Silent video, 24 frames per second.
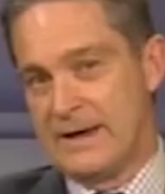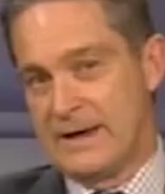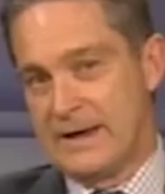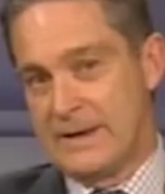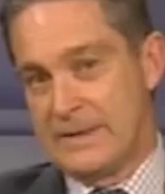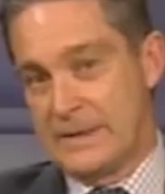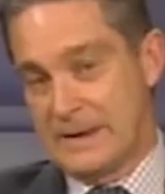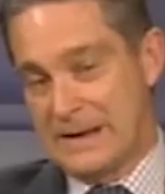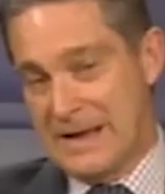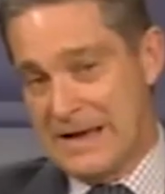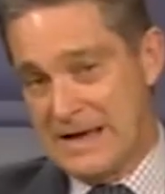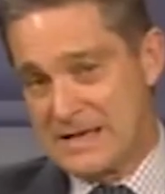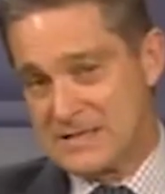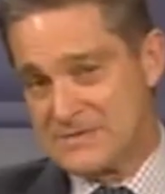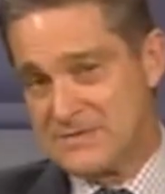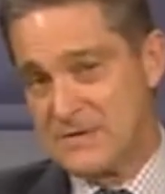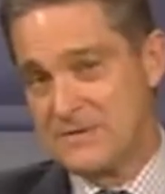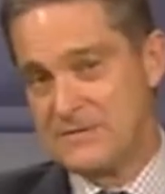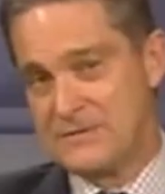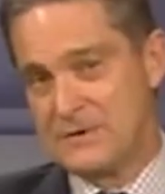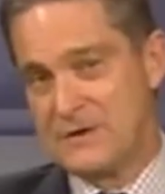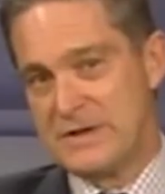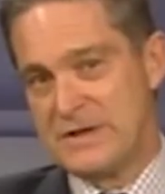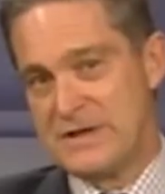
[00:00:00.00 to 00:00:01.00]
in the last
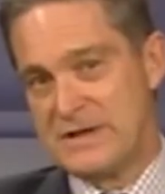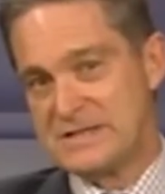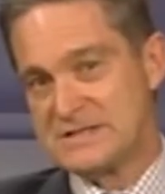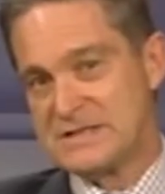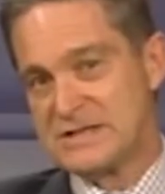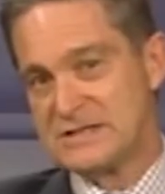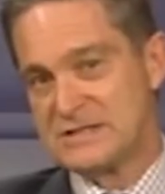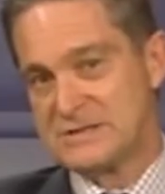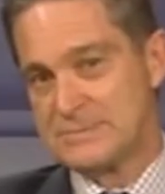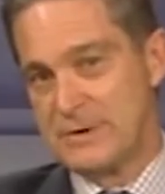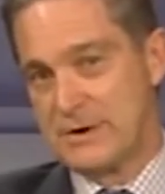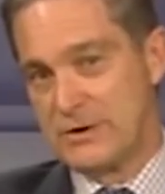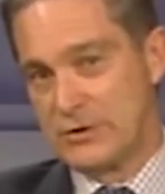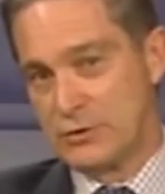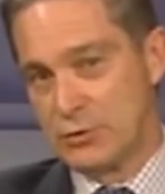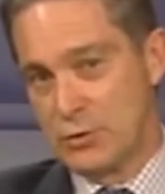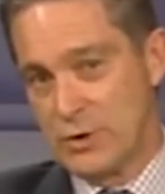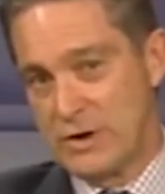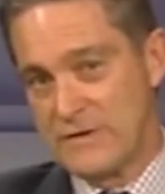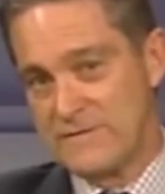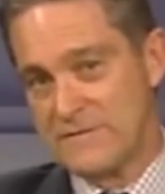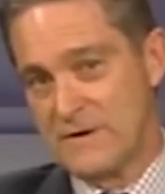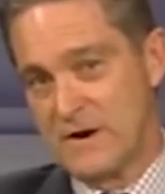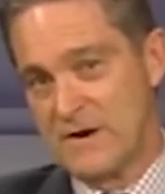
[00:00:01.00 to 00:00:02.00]
15 years there's been
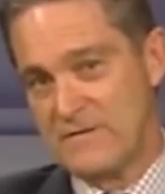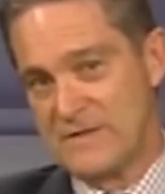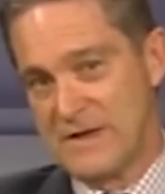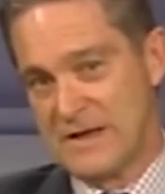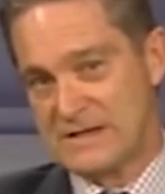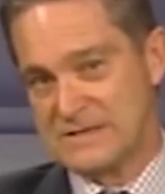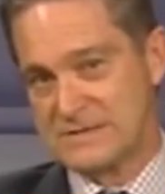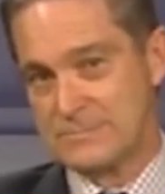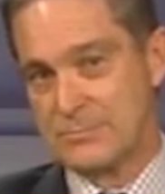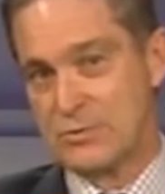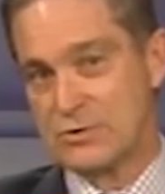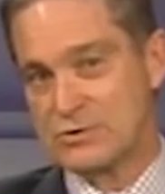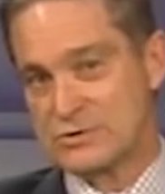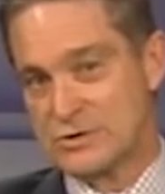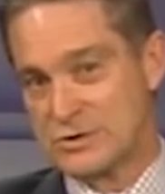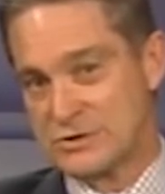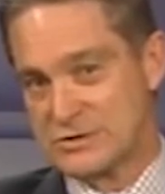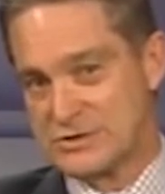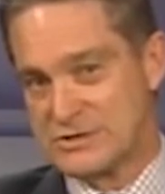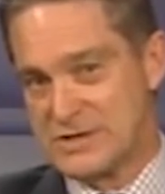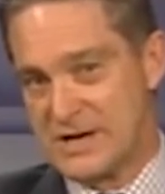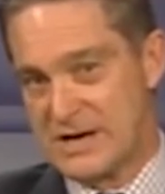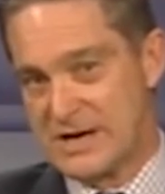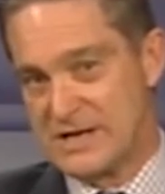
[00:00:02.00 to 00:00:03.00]
25,000 books on
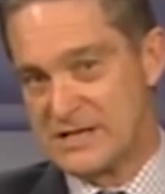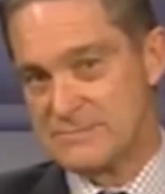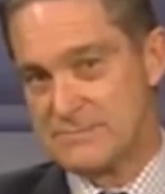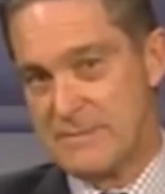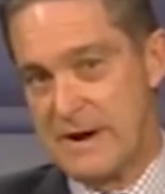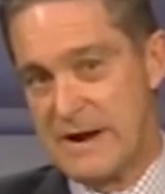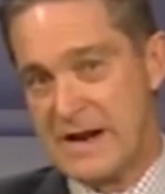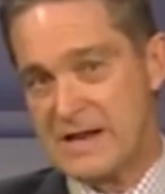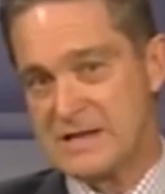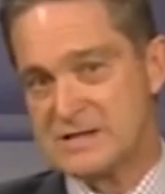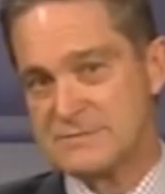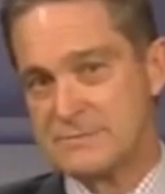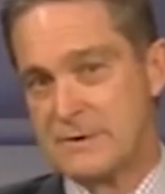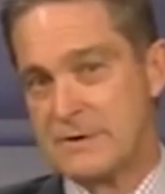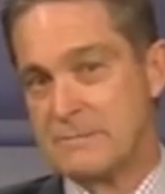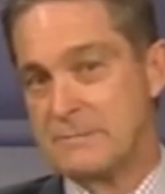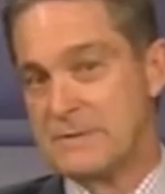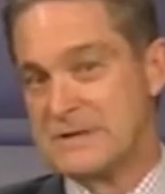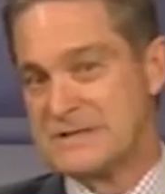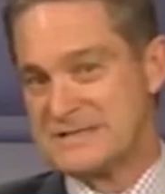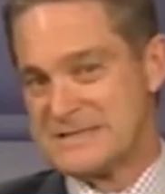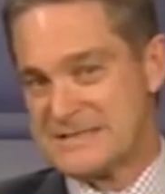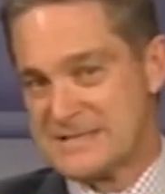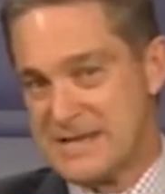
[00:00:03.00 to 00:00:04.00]
change management,
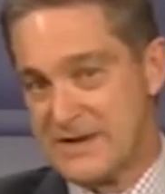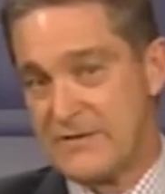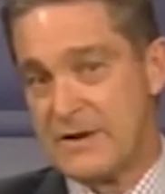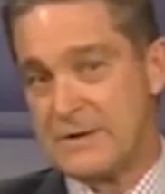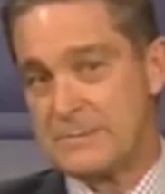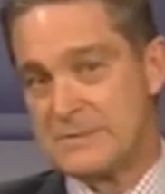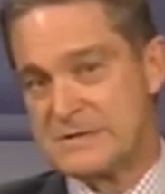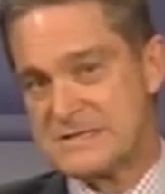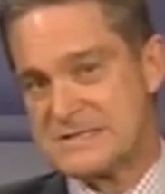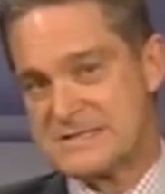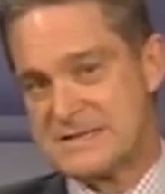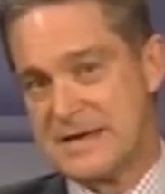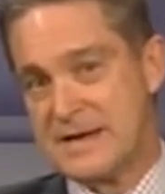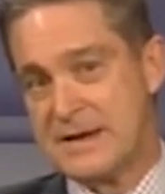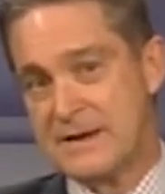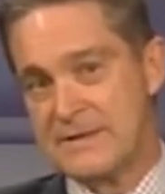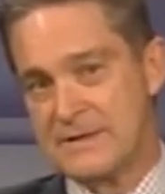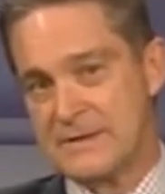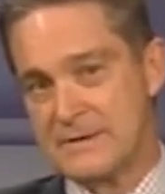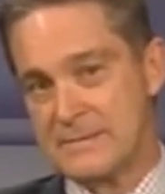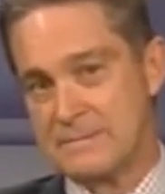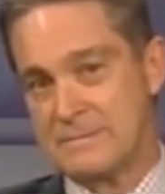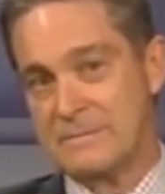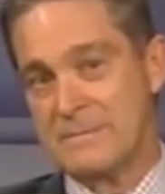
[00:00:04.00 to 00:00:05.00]
but 70% of
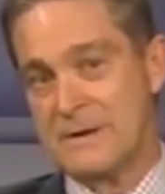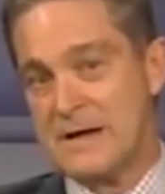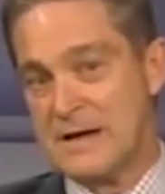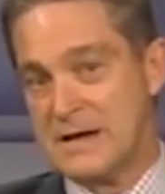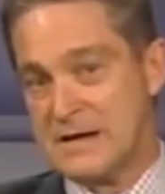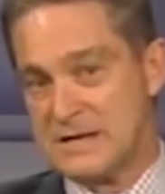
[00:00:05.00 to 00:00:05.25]
them,